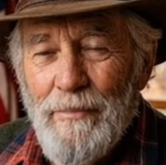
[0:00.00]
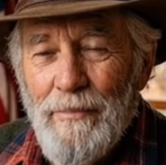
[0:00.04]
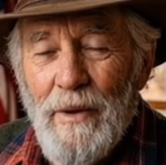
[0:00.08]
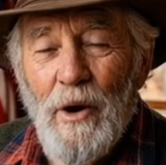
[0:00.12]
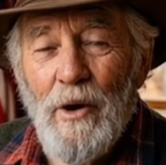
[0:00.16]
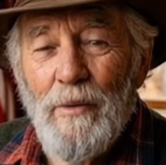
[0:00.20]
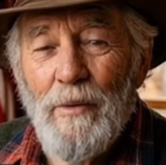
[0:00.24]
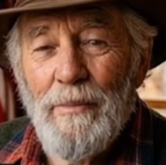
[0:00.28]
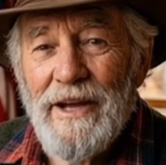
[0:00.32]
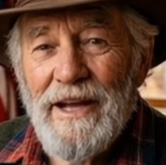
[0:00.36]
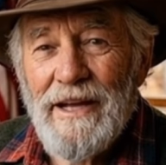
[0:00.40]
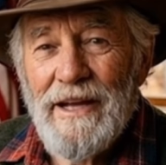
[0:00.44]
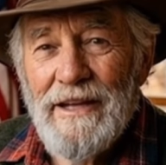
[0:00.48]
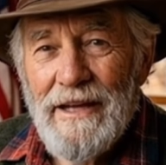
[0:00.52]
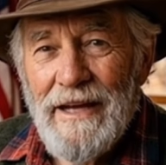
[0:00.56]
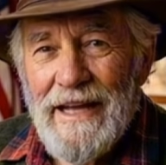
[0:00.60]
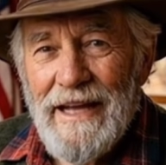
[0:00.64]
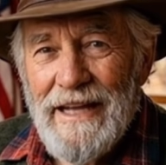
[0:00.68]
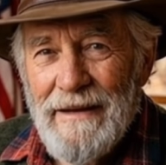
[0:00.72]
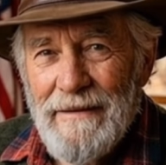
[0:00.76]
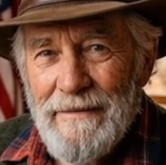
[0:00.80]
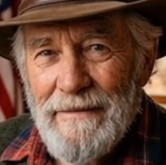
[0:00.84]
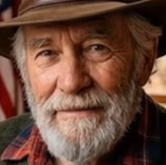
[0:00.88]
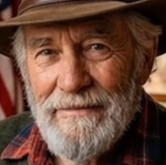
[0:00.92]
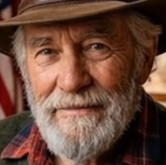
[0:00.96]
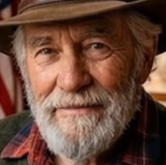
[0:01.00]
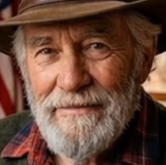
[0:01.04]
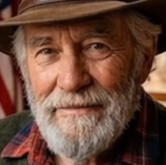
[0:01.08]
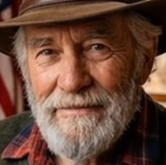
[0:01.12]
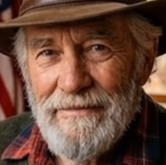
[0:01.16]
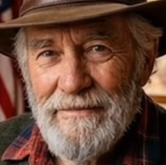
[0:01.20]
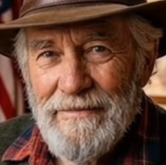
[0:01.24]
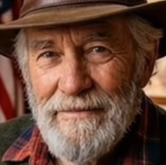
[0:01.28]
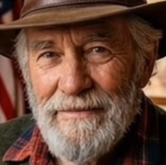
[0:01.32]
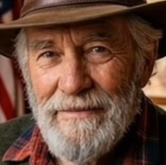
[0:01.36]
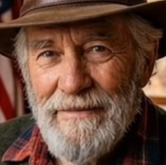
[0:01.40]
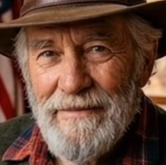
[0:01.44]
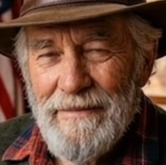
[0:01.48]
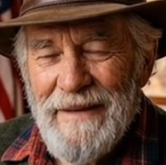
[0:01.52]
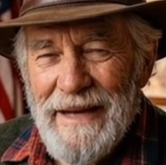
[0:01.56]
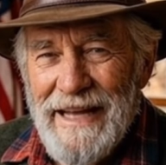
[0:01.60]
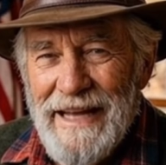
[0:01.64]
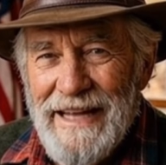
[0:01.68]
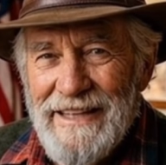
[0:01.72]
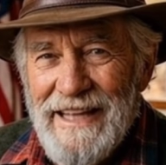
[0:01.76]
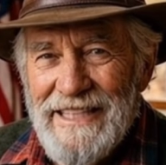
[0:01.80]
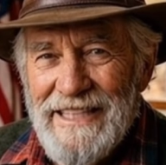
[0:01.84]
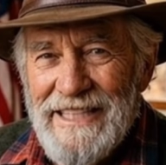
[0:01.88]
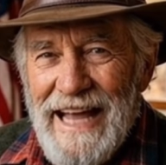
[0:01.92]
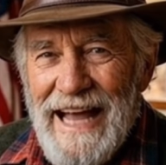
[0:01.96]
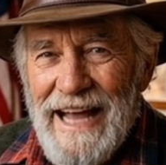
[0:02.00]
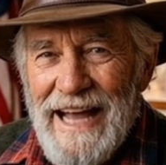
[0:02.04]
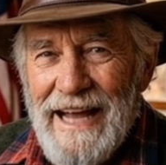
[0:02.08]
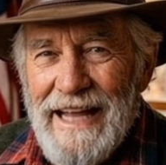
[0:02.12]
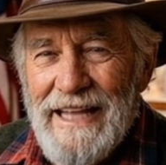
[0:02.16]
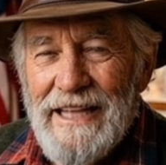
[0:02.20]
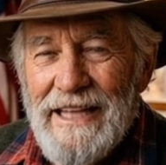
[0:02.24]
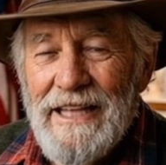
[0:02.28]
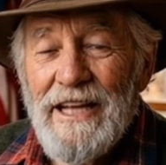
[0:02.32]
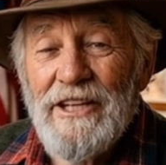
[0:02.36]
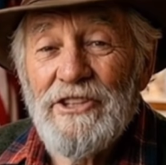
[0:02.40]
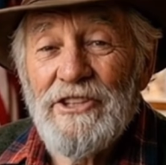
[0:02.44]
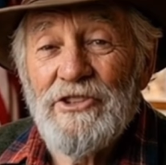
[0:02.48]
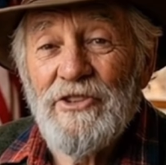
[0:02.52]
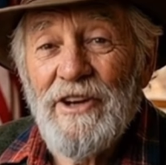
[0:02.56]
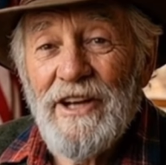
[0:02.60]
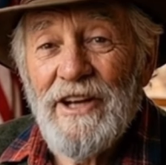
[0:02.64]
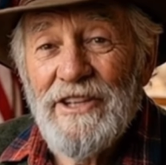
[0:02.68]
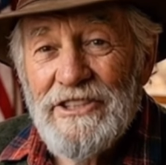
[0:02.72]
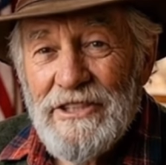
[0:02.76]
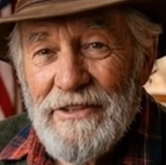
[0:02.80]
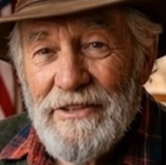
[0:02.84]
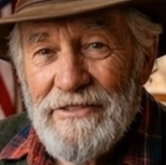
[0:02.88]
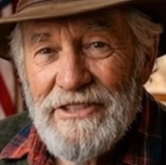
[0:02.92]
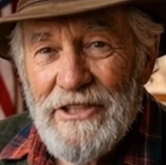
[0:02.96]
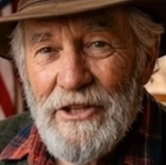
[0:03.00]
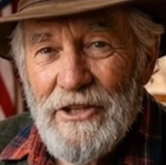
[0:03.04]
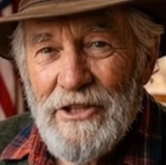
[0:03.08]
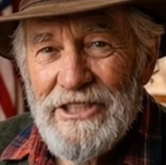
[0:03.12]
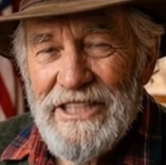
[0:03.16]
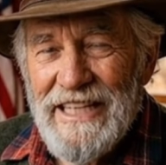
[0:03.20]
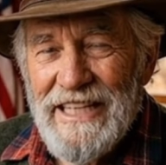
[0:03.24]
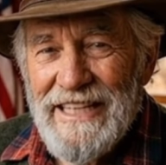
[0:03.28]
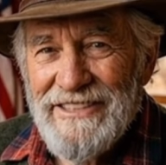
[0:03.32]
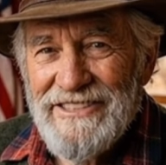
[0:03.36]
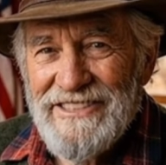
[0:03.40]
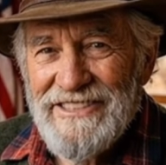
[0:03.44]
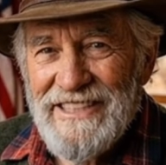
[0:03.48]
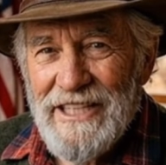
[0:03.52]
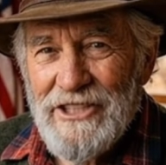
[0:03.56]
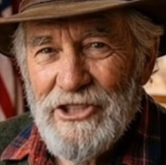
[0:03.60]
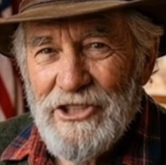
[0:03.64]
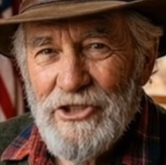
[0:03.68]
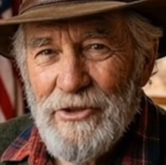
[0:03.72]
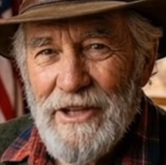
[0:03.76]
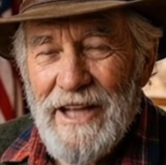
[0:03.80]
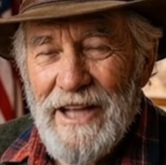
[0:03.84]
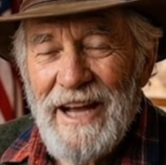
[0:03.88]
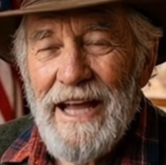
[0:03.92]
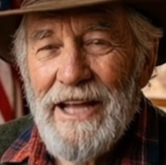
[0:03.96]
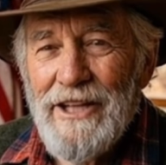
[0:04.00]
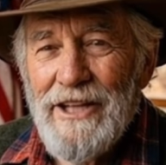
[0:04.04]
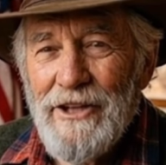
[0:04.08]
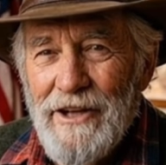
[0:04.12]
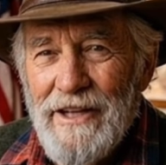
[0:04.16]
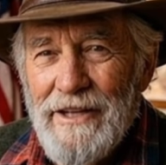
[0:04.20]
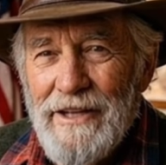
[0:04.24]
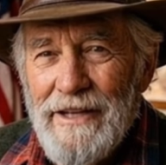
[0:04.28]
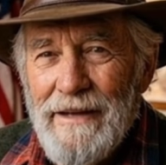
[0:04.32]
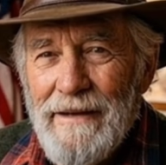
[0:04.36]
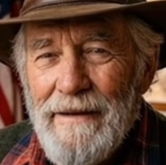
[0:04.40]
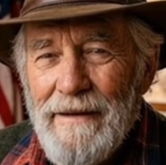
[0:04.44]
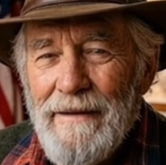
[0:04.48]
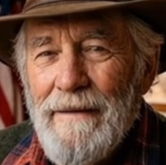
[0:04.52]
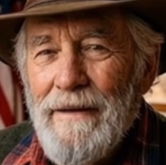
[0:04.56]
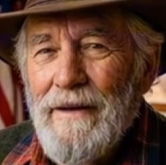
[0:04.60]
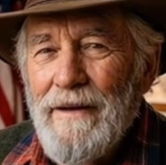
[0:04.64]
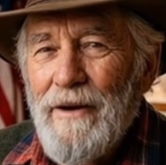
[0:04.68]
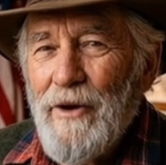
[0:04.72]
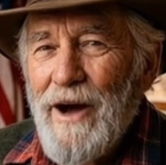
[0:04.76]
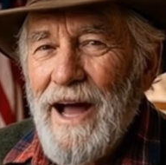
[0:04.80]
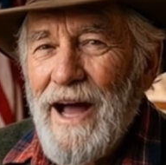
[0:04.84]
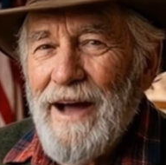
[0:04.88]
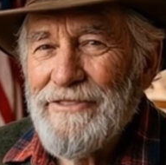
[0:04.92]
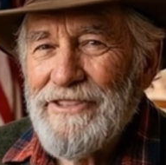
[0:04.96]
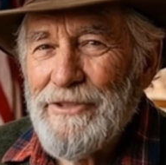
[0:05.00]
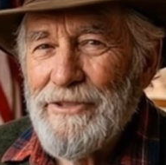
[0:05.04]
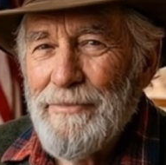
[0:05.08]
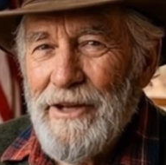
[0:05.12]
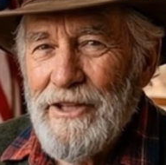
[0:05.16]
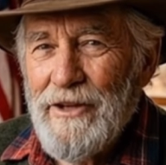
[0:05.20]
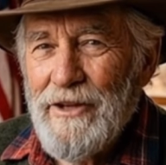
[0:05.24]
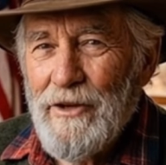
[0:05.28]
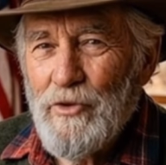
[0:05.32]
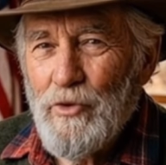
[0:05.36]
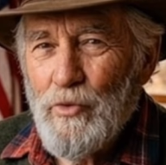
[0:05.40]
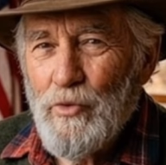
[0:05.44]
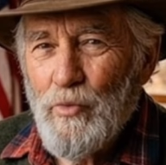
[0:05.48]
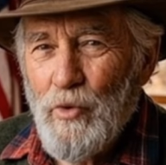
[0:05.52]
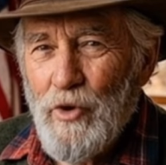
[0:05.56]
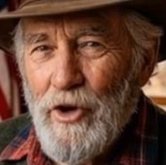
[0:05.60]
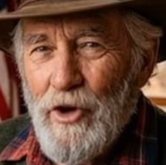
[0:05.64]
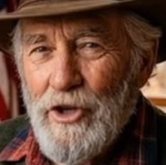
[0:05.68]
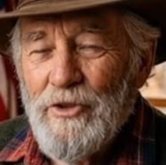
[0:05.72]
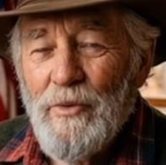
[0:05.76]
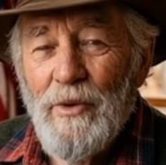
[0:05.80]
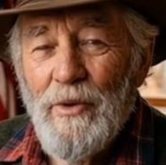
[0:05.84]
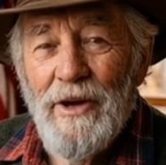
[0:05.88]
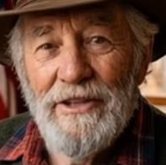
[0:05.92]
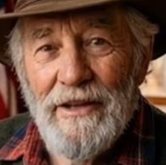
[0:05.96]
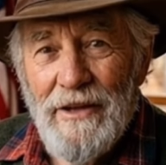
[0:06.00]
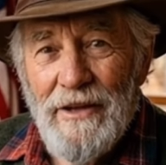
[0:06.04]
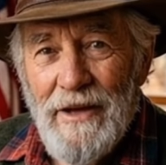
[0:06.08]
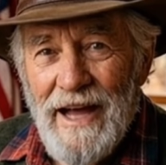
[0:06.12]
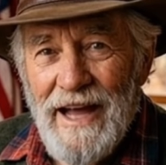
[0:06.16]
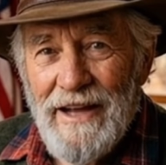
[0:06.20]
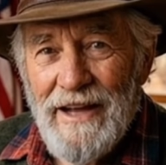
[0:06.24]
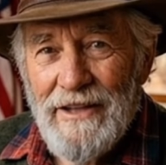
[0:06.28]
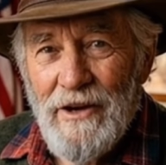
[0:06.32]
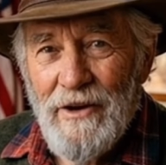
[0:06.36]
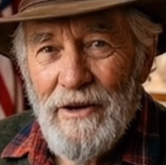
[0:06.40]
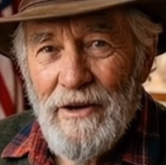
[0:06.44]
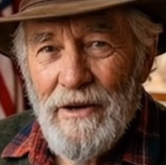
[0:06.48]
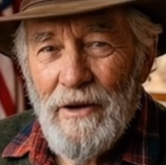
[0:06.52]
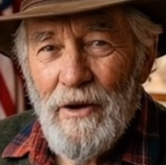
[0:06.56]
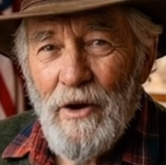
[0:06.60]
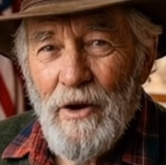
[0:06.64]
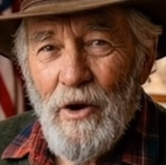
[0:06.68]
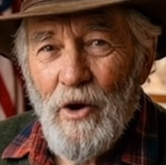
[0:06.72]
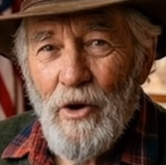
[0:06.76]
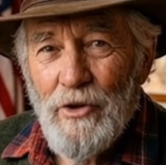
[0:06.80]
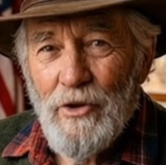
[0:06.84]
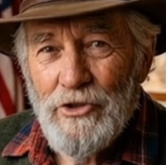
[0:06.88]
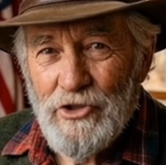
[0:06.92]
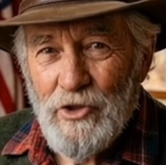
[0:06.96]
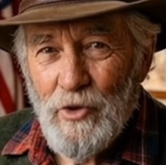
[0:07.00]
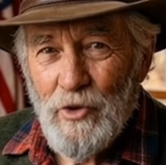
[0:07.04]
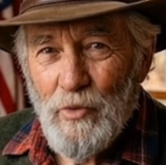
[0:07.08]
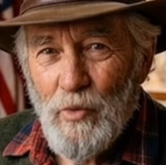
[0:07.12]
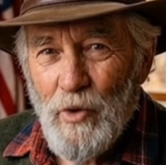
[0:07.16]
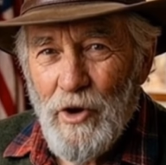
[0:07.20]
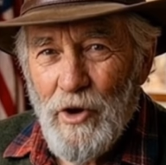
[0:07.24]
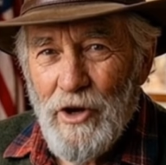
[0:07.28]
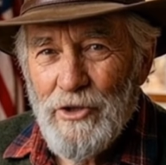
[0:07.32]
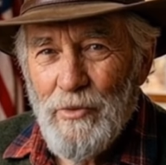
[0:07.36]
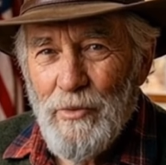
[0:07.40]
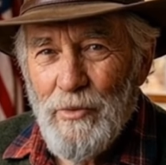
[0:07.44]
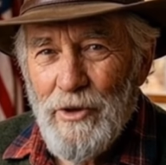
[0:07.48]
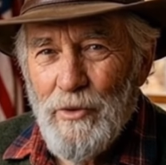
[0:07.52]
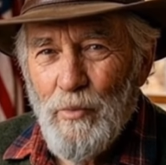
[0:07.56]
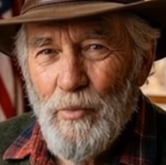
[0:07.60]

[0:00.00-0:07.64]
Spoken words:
permanently. In the tanning districts of 13th century England, craftsmen who worked with leather also worked with